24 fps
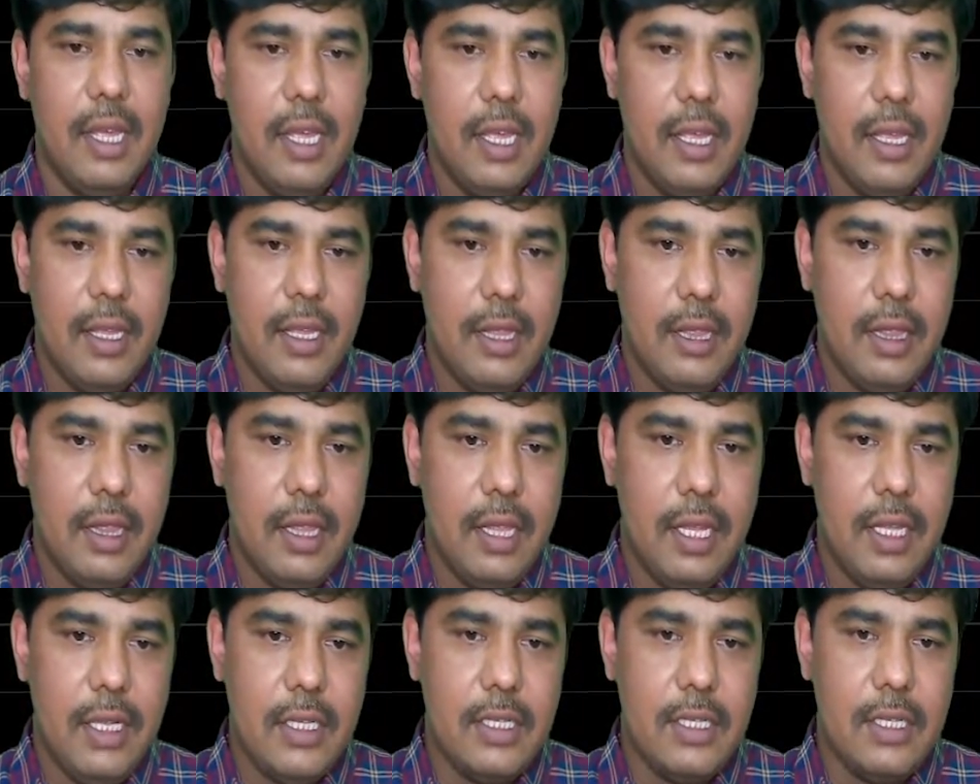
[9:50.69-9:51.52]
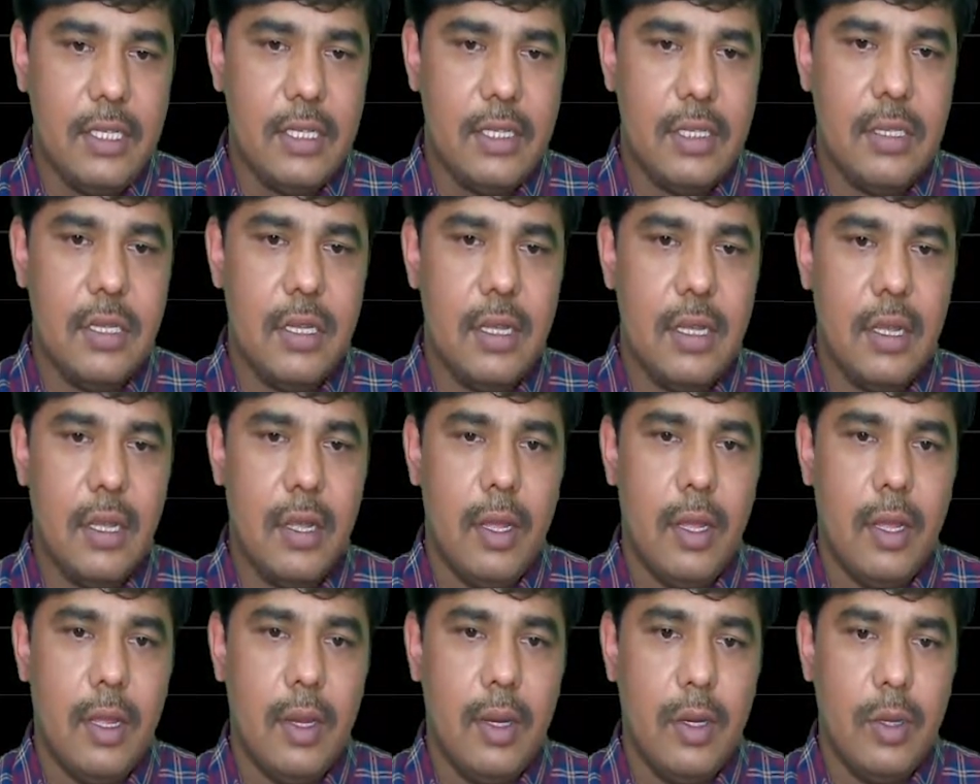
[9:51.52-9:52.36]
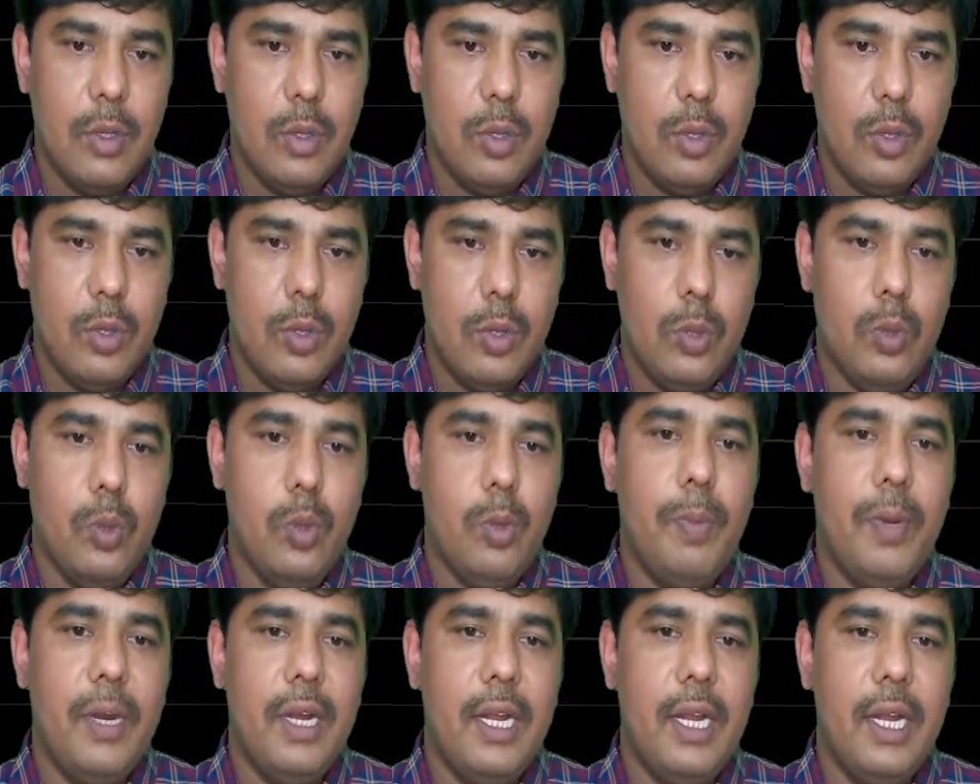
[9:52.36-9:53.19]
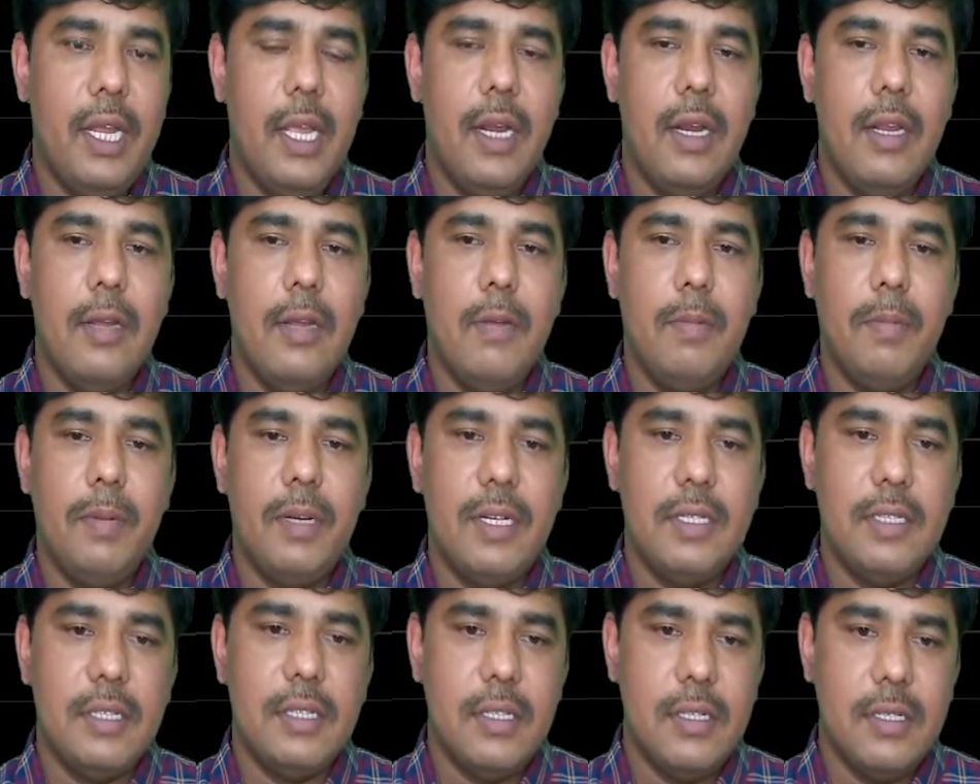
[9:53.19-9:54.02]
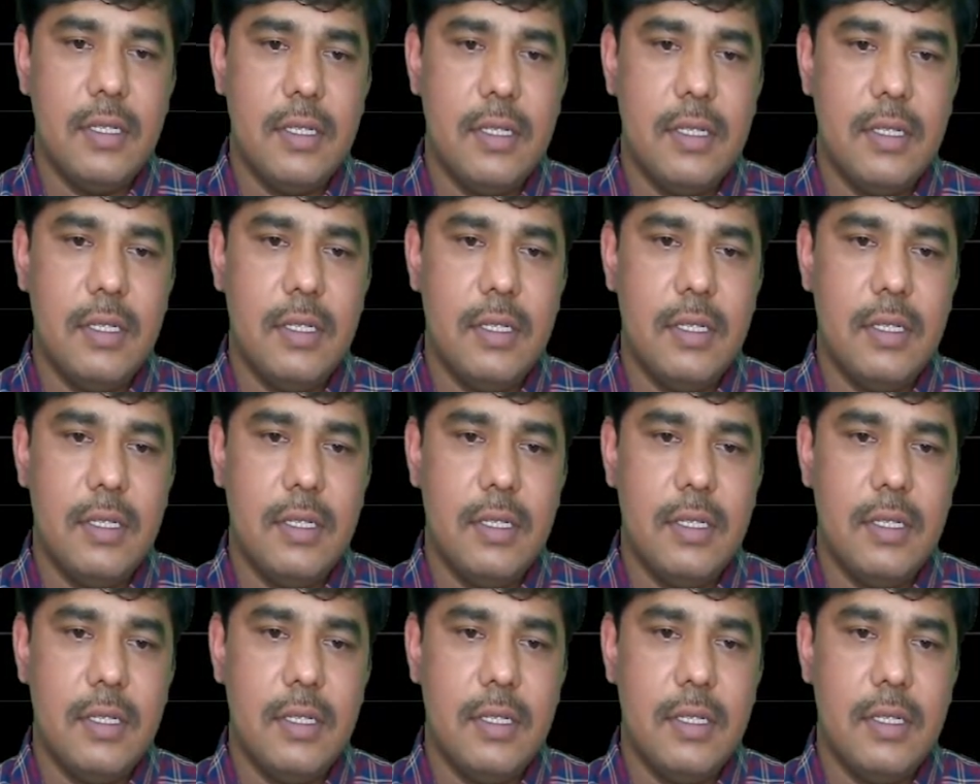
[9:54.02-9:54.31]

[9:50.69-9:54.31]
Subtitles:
In this, 2 particular persons